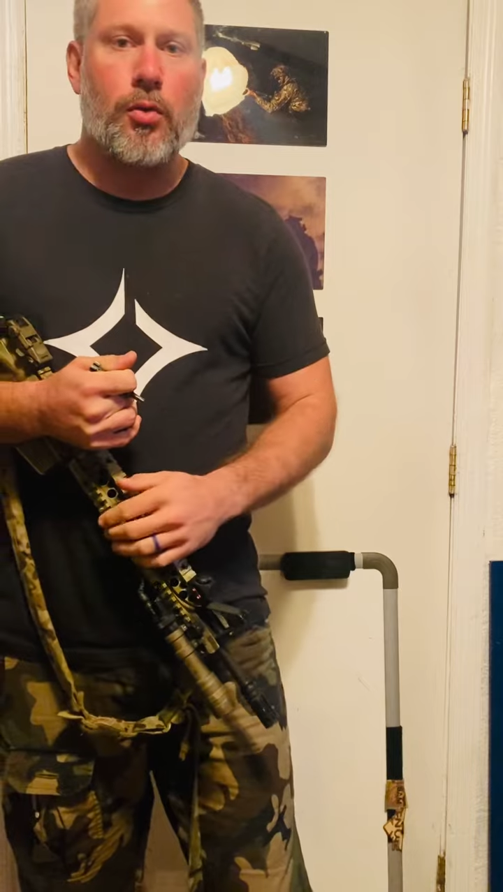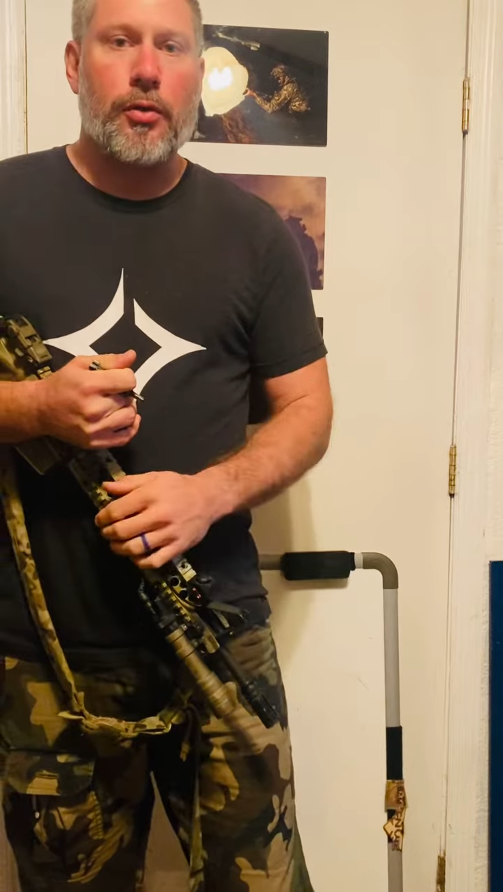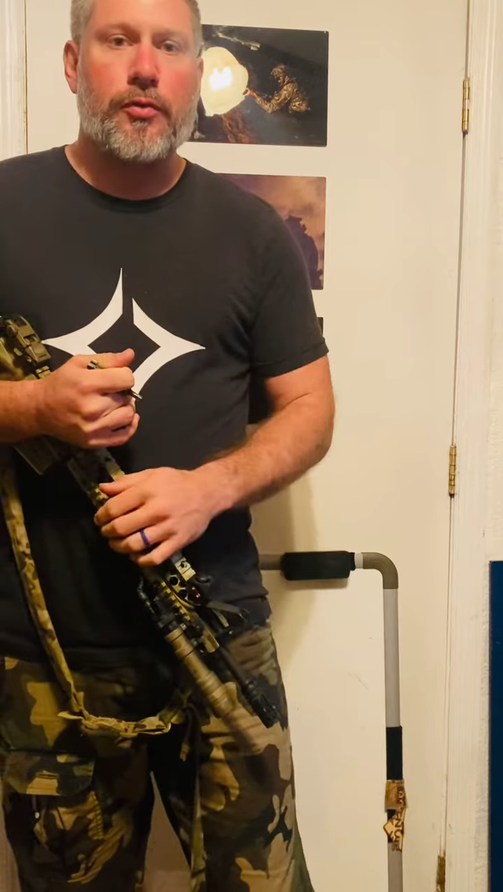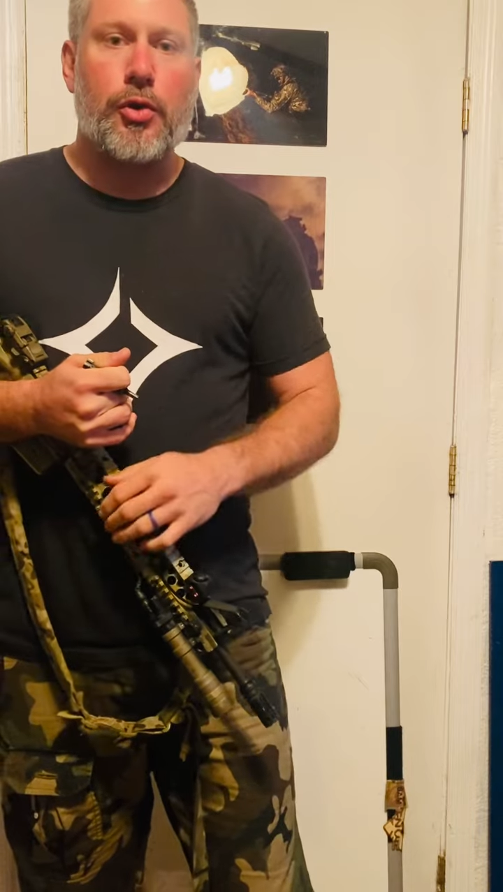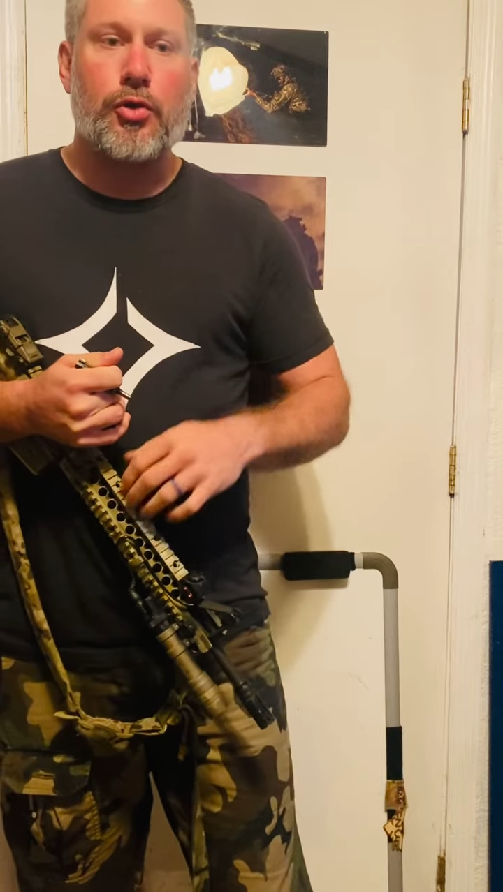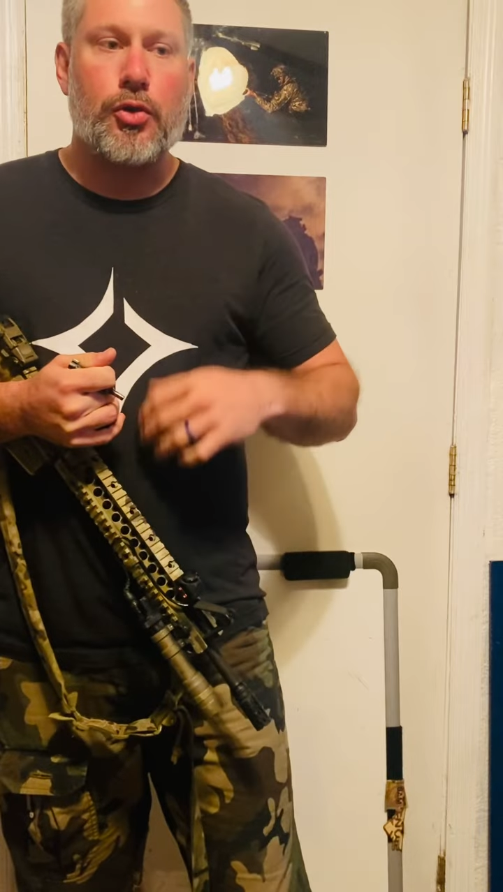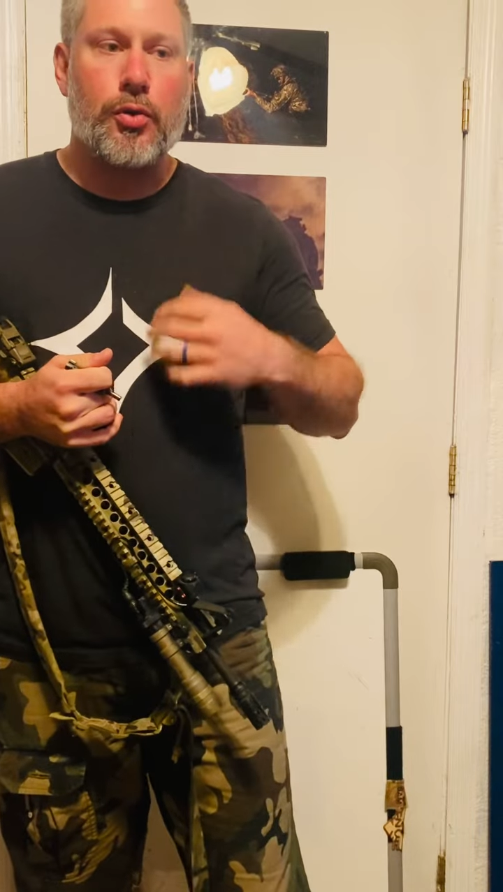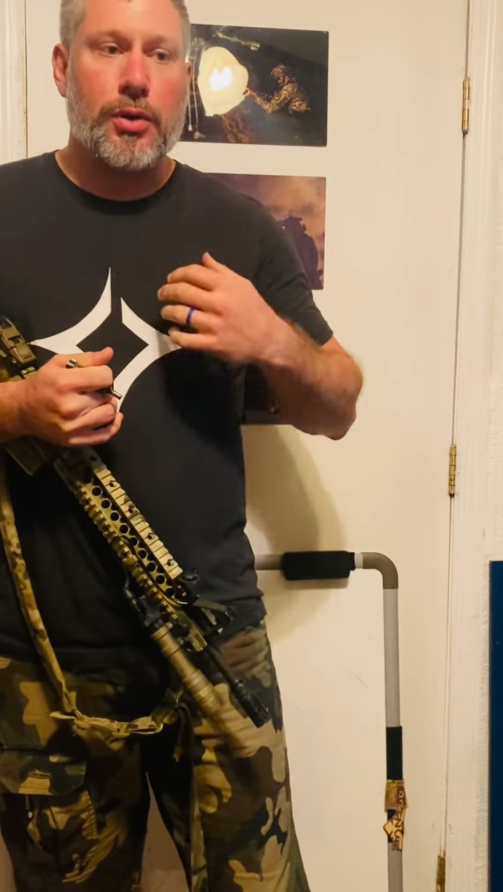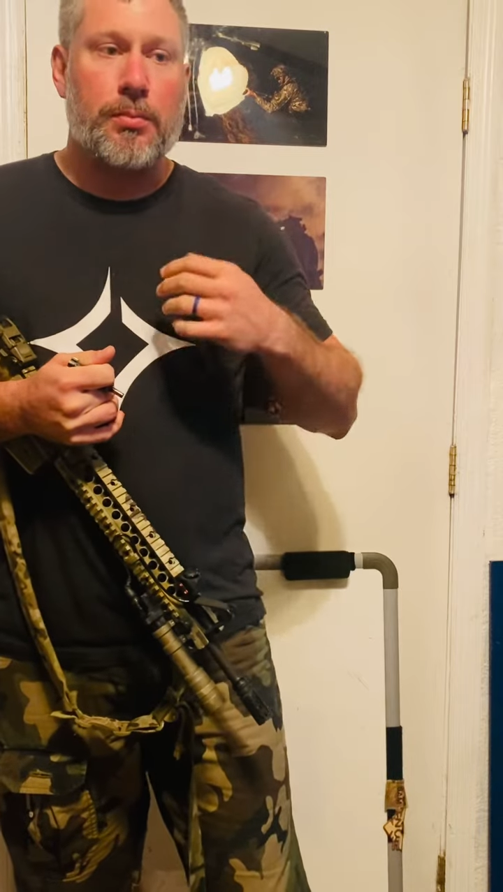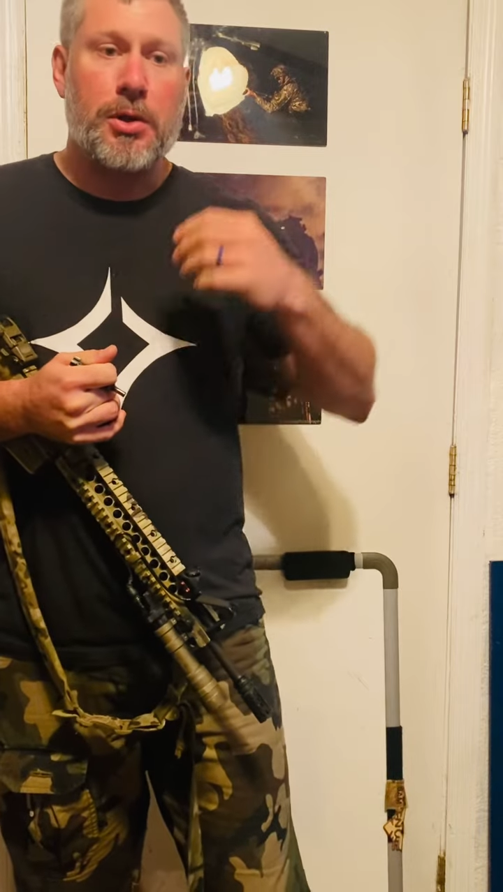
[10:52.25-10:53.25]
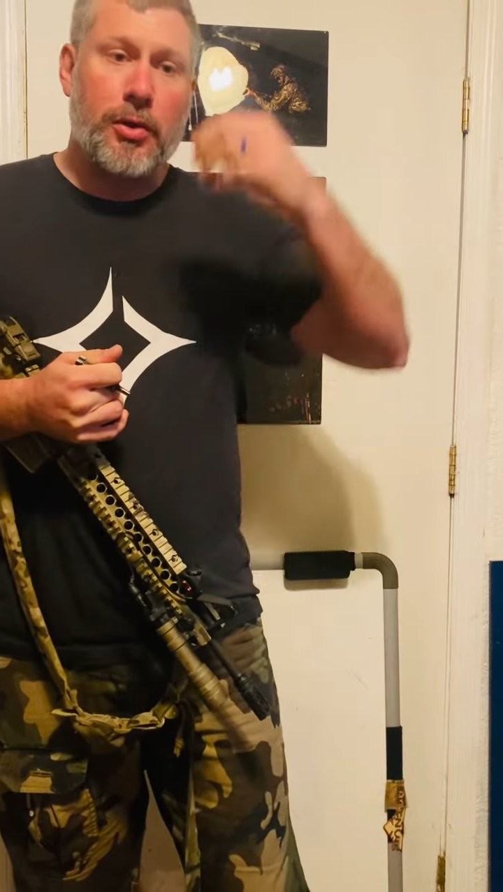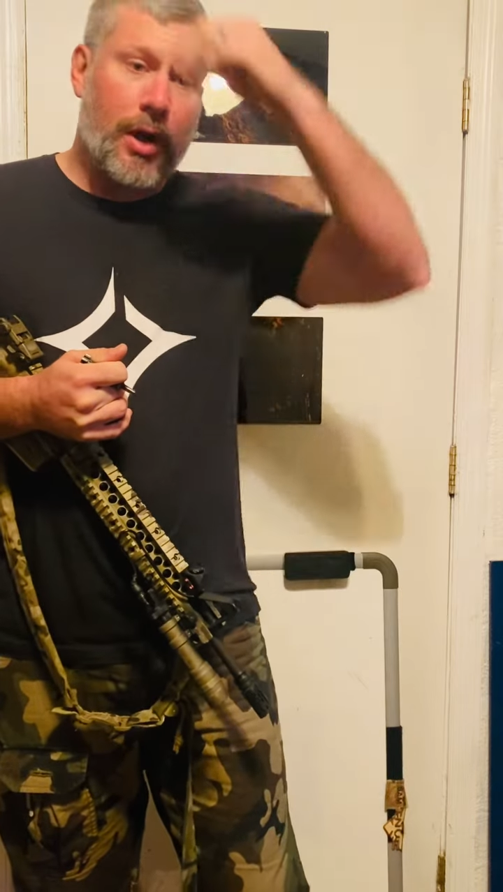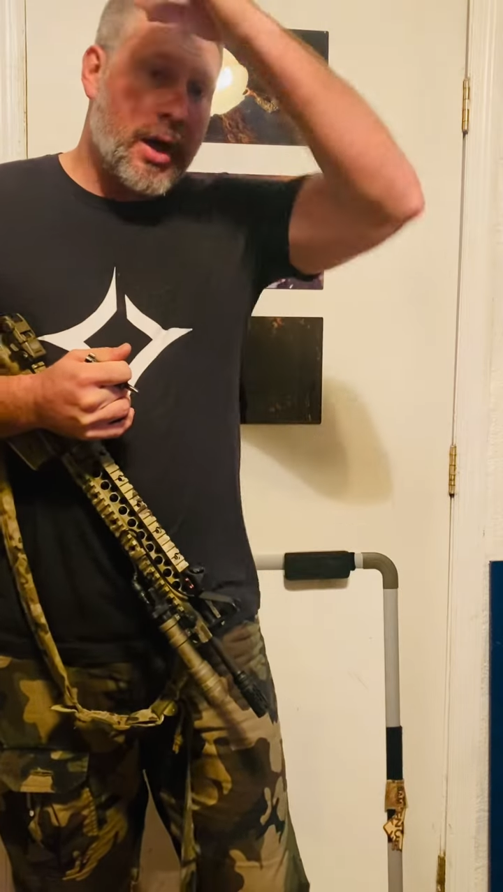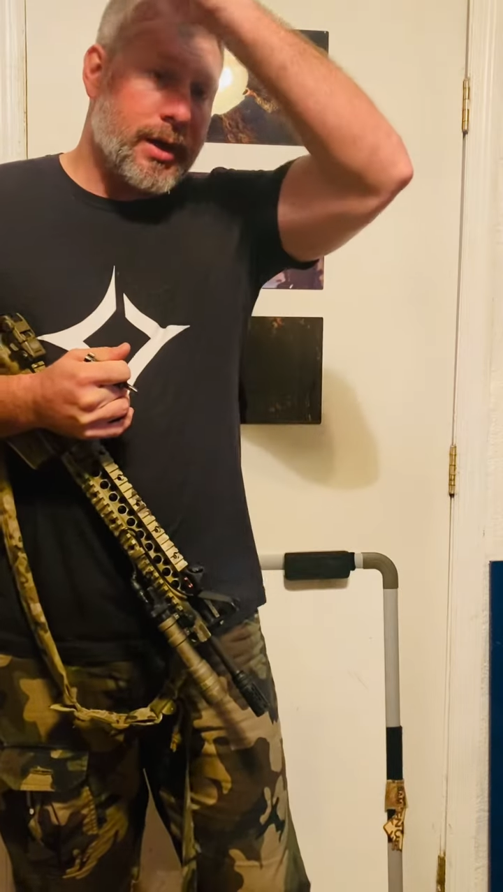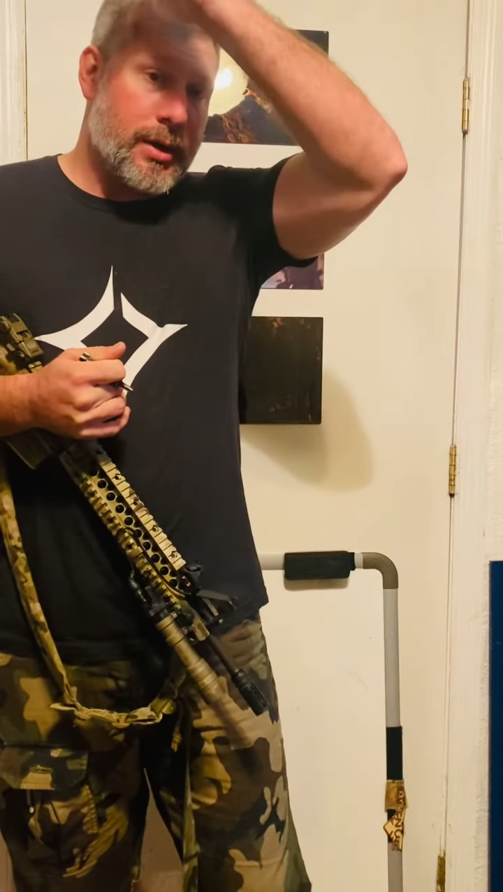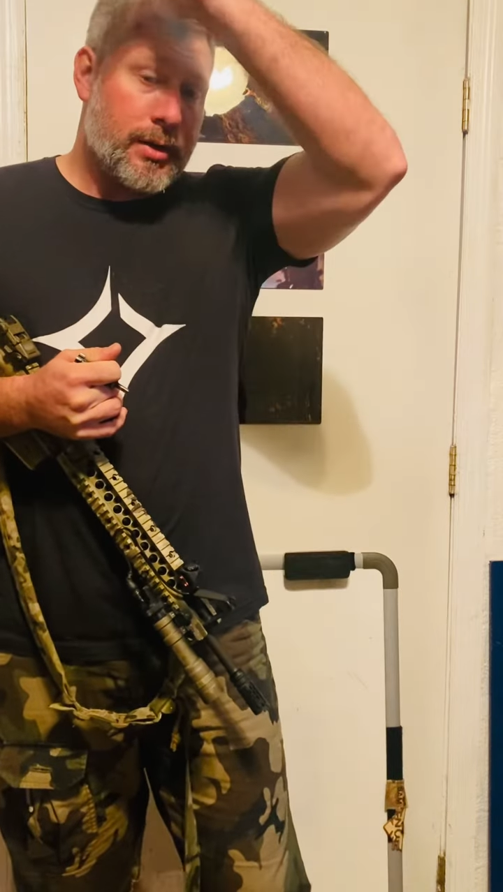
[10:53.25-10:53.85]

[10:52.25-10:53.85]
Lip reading: or if you're doing periodic